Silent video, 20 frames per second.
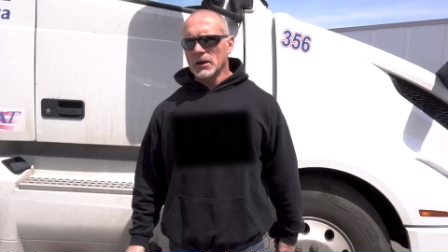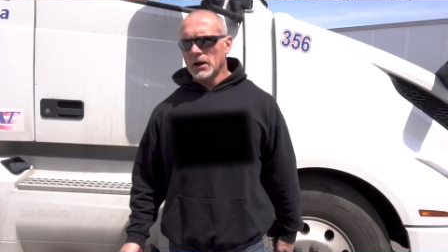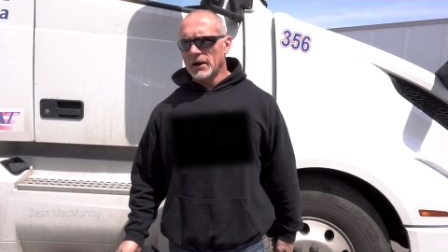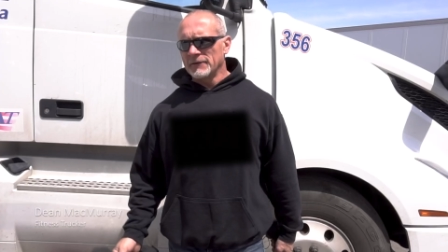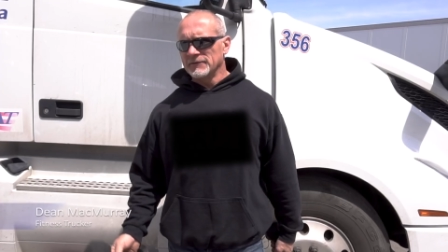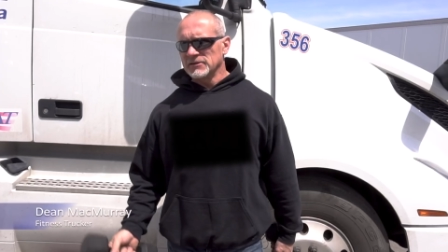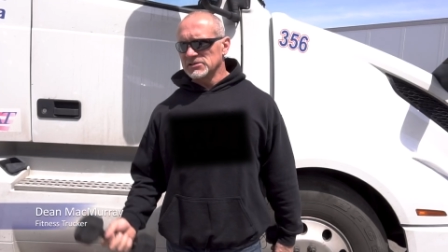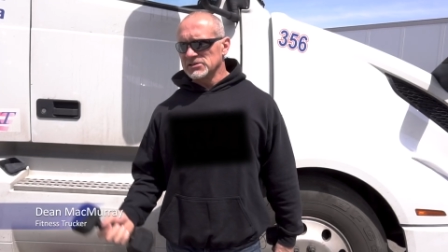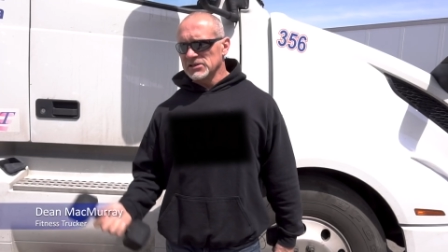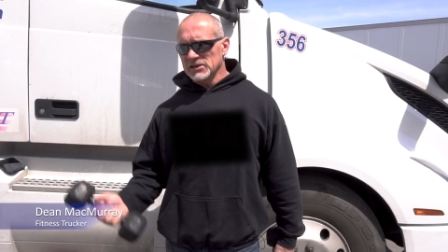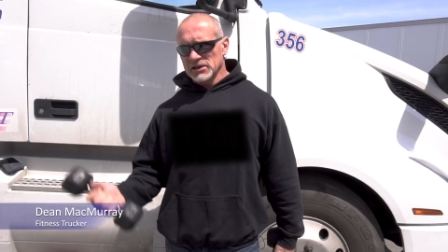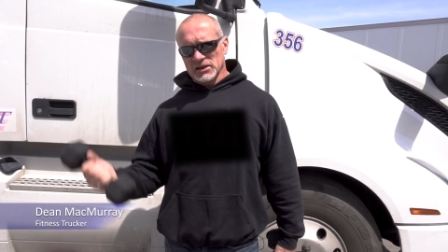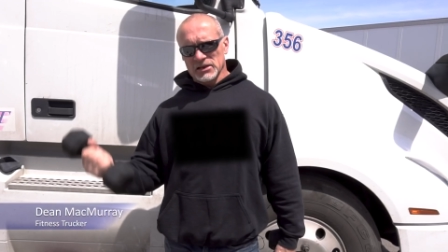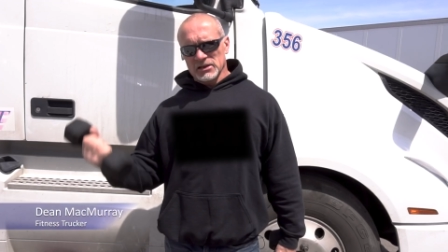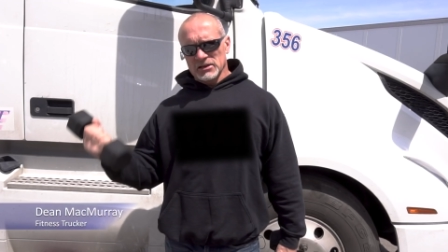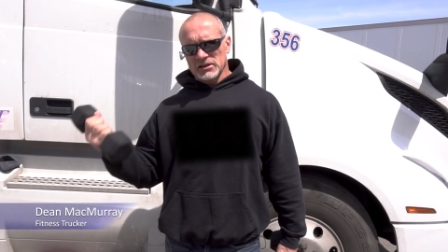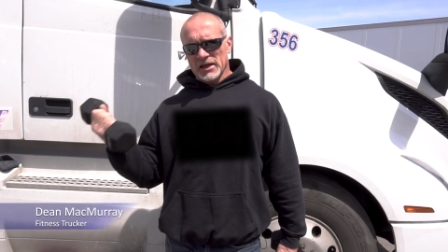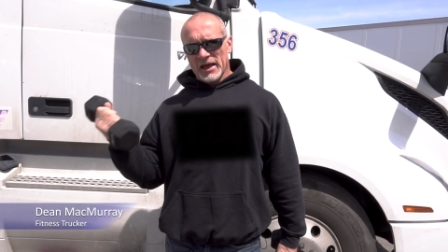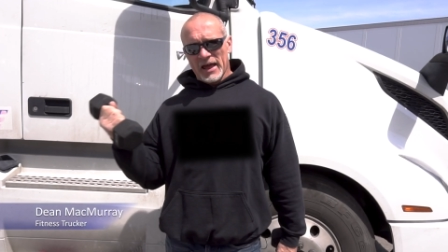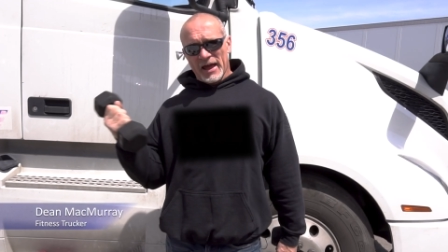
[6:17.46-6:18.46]

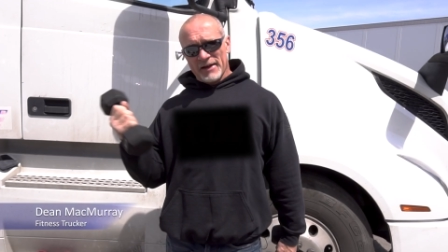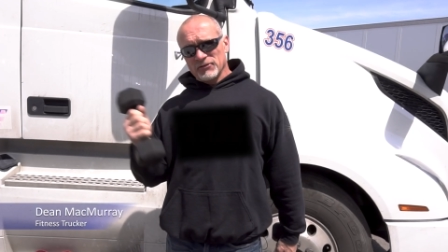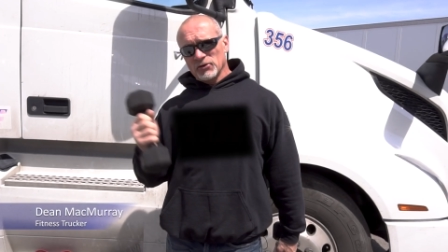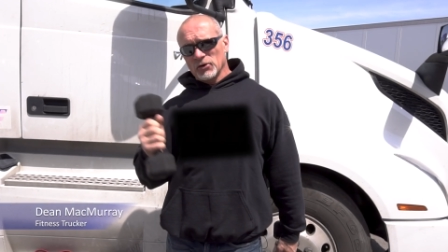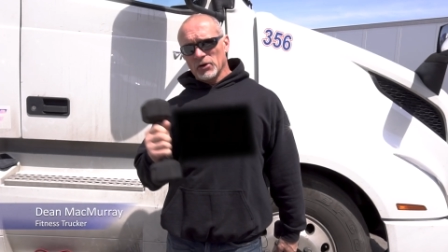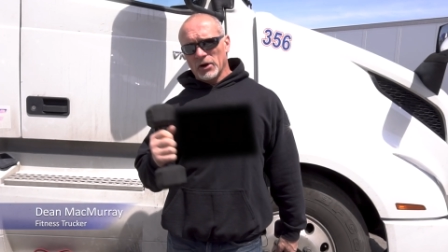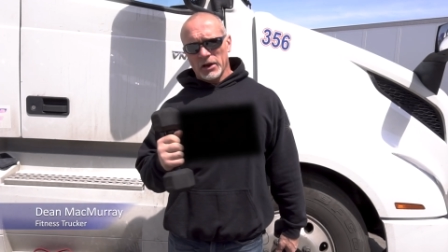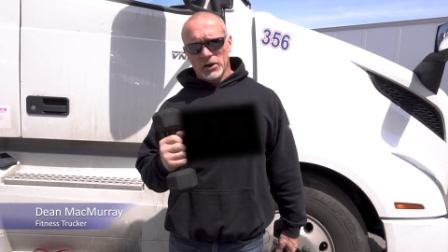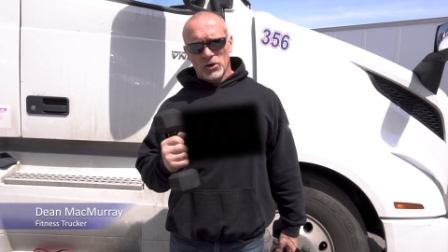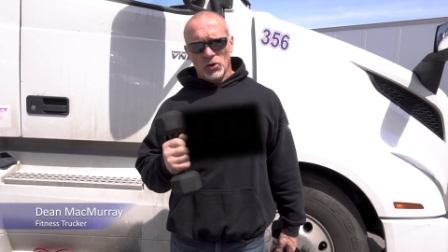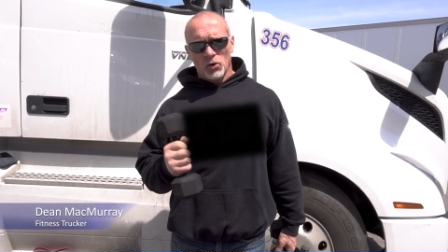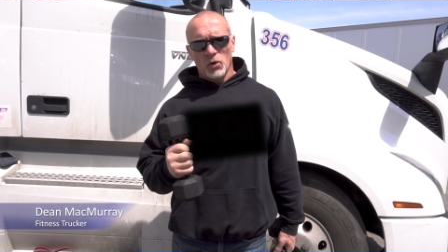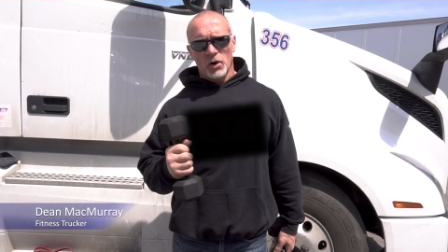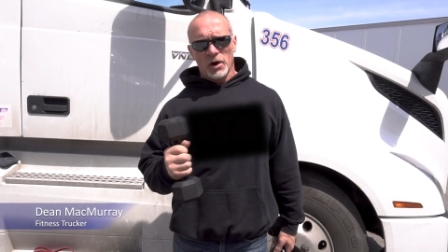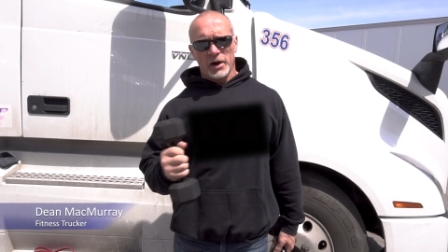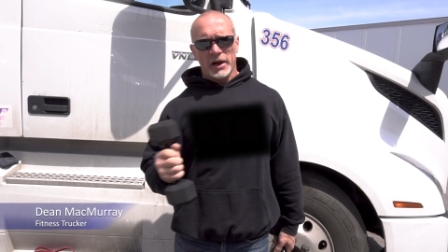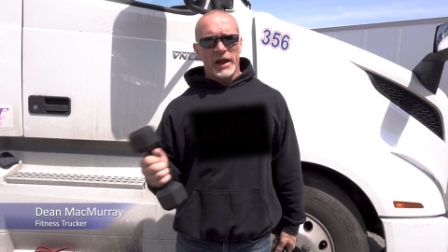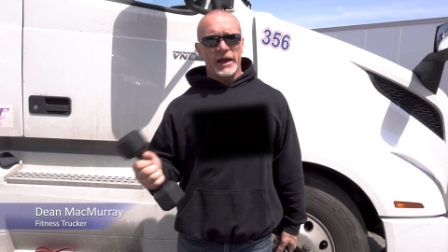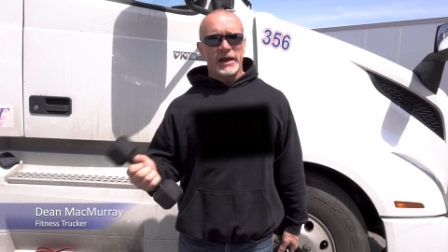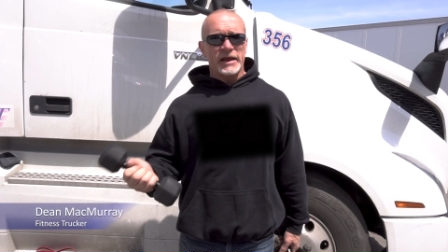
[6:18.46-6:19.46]
Obviously, the heavier I go
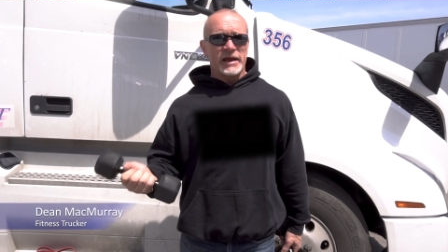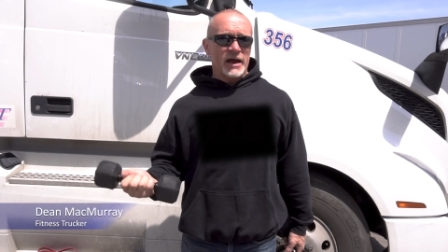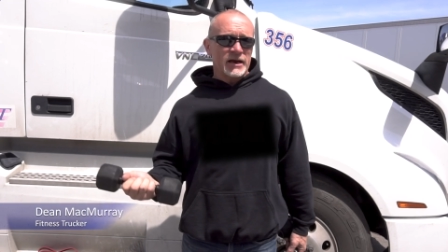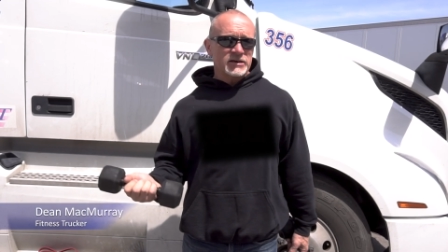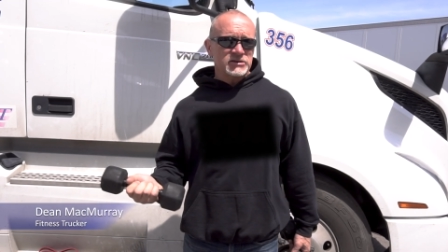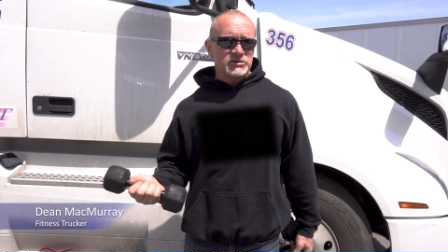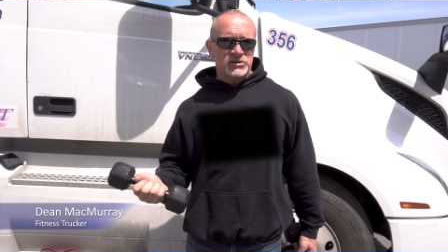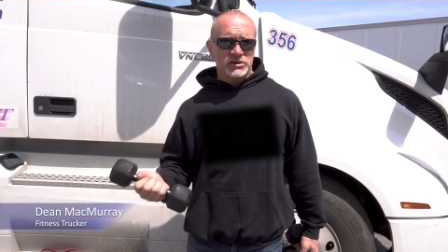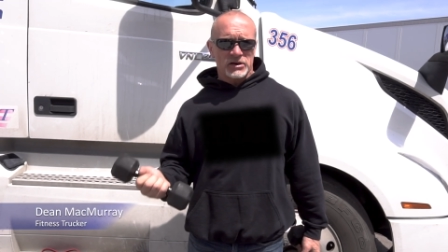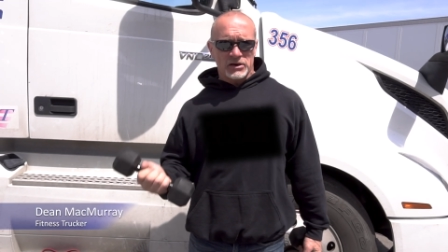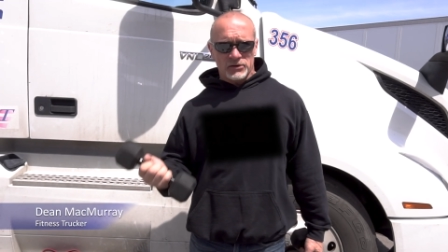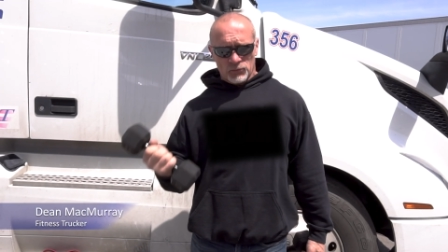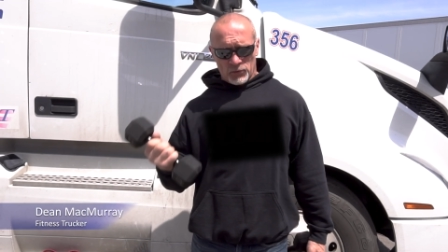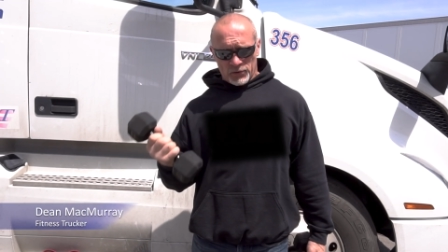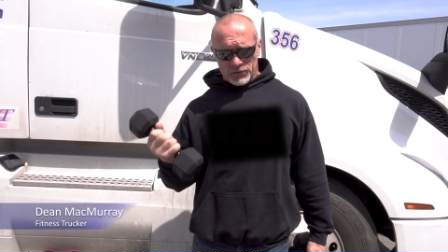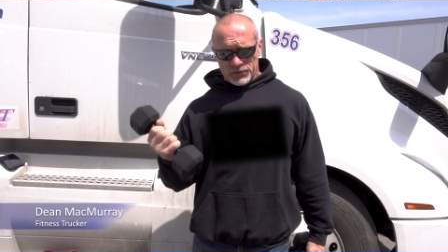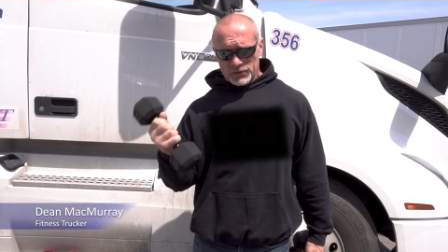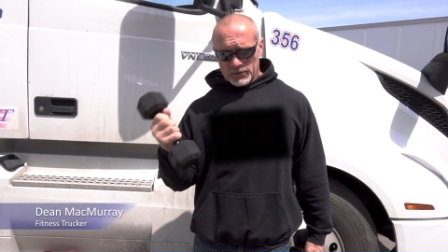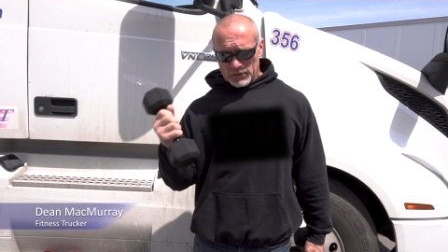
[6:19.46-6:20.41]
on any ex uh, with,